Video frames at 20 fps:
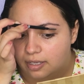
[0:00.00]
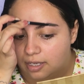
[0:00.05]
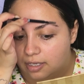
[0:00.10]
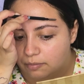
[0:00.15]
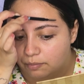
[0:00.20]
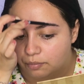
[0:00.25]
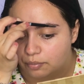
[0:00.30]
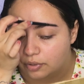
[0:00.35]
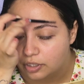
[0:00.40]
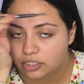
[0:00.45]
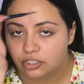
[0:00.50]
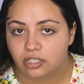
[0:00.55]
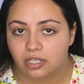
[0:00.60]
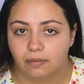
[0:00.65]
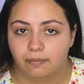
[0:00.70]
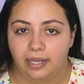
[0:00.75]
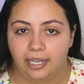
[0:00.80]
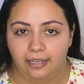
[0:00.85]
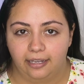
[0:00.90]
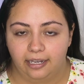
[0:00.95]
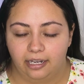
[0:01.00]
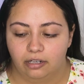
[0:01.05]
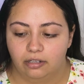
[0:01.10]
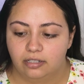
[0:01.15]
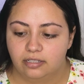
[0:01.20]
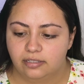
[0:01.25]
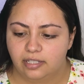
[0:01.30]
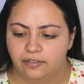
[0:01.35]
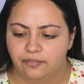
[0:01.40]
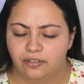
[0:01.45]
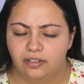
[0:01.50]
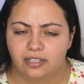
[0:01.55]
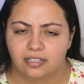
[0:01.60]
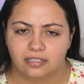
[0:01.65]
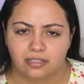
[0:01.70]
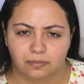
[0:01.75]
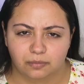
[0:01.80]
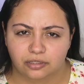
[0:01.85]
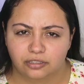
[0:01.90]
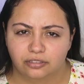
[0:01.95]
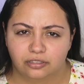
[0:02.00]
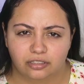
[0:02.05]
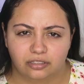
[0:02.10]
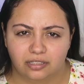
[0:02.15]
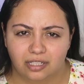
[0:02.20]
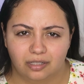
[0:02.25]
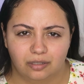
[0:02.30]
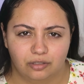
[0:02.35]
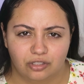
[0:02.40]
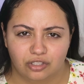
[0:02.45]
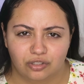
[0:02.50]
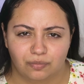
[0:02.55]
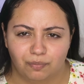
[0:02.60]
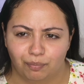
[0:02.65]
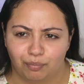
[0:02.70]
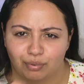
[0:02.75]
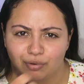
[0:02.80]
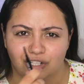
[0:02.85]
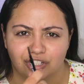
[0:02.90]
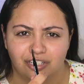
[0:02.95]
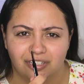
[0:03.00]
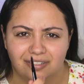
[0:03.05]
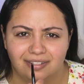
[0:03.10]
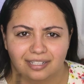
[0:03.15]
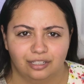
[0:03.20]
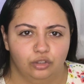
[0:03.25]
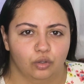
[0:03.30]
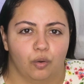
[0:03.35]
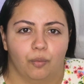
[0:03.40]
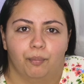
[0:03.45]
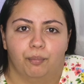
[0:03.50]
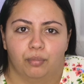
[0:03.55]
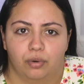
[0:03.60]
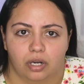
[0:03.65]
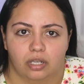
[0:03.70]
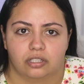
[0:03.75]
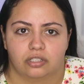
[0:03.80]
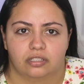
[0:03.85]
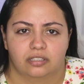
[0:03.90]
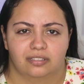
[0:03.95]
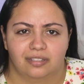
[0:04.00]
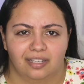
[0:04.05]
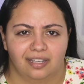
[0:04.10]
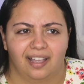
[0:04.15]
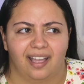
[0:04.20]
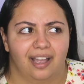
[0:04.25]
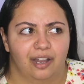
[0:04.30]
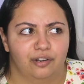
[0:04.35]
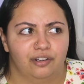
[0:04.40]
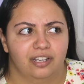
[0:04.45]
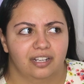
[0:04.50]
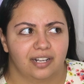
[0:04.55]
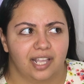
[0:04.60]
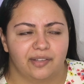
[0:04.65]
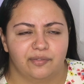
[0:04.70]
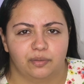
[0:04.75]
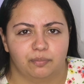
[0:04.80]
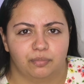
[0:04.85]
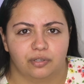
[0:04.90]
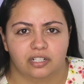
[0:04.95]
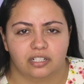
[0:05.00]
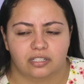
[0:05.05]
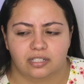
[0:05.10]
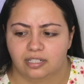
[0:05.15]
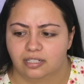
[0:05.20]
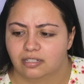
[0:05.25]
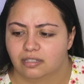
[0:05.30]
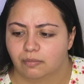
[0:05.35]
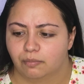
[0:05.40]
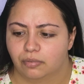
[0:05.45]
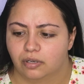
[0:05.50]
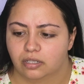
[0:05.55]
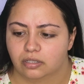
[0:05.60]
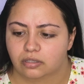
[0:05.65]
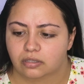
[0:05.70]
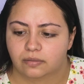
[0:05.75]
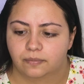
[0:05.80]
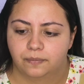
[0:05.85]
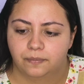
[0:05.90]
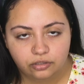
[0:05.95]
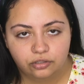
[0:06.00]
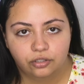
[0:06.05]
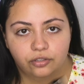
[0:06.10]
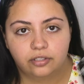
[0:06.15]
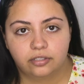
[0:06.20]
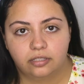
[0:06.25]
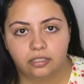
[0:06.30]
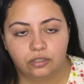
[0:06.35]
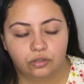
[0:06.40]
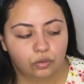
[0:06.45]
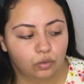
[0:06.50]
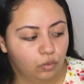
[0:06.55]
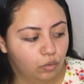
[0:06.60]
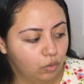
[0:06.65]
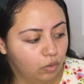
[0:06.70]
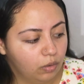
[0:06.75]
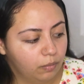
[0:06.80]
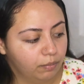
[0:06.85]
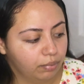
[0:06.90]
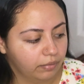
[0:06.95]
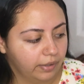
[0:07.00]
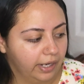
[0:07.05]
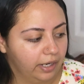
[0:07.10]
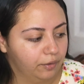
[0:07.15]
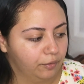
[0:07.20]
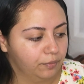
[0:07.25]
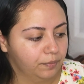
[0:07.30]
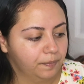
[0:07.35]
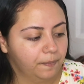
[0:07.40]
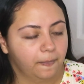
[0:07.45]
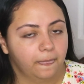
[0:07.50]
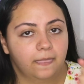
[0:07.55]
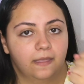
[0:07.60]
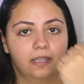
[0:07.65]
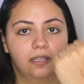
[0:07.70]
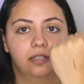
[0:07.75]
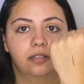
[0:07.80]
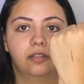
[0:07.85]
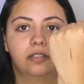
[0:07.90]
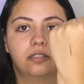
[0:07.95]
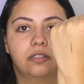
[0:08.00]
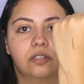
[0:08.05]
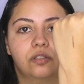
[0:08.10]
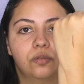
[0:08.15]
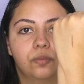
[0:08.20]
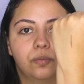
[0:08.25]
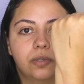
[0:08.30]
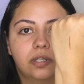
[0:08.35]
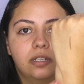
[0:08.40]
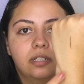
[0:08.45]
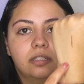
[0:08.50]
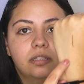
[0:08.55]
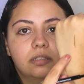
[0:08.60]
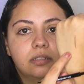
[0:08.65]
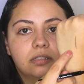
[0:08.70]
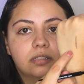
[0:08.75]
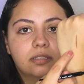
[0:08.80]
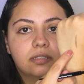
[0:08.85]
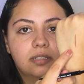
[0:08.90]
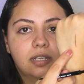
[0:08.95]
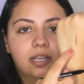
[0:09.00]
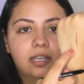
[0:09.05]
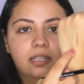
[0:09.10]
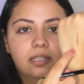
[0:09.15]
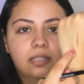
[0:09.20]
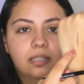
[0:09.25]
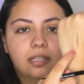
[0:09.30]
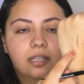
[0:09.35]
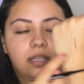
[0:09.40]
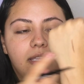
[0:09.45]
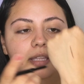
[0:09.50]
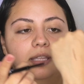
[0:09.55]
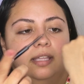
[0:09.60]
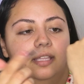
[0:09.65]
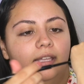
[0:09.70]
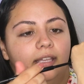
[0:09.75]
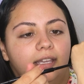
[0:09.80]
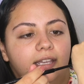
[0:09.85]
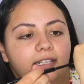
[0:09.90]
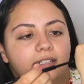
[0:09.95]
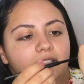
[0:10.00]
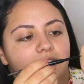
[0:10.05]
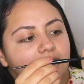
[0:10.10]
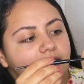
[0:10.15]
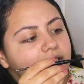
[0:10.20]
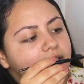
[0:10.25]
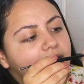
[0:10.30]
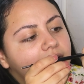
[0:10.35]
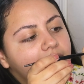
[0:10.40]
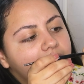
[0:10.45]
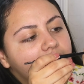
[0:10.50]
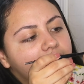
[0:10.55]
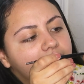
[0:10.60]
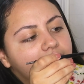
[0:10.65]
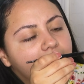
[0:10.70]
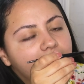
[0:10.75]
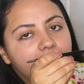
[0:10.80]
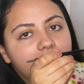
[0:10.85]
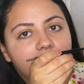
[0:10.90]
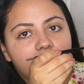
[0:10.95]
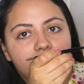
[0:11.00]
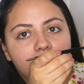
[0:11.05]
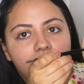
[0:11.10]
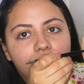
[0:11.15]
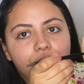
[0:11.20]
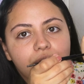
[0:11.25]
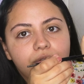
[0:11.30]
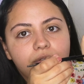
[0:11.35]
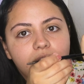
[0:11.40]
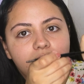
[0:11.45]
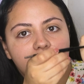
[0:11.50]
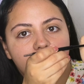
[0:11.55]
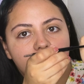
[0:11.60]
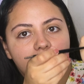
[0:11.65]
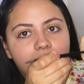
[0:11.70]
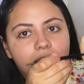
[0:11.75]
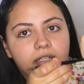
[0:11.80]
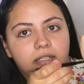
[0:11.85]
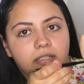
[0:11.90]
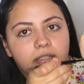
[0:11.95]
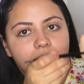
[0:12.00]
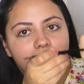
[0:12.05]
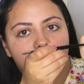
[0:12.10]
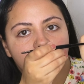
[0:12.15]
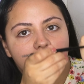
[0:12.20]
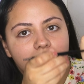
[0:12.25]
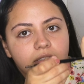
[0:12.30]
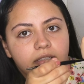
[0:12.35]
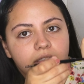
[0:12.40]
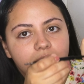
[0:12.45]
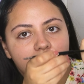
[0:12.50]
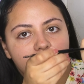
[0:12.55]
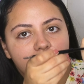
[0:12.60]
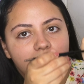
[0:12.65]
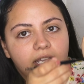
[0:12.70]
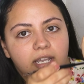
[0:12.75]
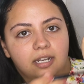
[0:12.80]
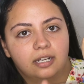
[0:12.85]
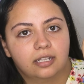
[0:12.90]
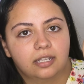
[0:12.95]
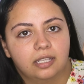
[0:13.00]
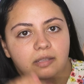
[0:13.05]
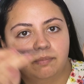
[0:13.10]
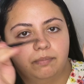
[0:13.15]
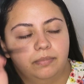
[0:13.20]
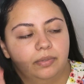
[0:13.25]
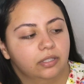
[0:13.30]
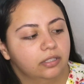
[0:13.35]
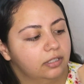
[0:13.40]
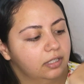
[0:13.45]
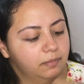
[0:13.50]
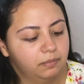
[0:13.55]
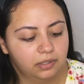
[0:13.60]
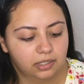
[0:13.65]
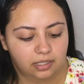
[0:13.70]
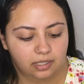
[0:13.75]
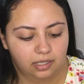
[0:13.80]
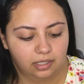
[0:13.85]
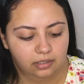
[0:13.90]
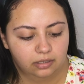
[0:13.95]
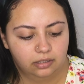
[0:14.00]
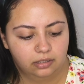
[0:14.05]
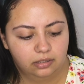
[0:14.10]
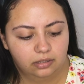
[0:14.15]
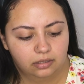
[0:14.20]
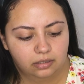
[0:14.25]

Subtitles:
and brushing my hair, because I feel like sometimes there's like just brushes that don't brush. It's like, how are you gonna have a brush that doesn't brush? So this is cool brown, and this is what it looks like. It does kind of like, you do need to kind of like build up the color.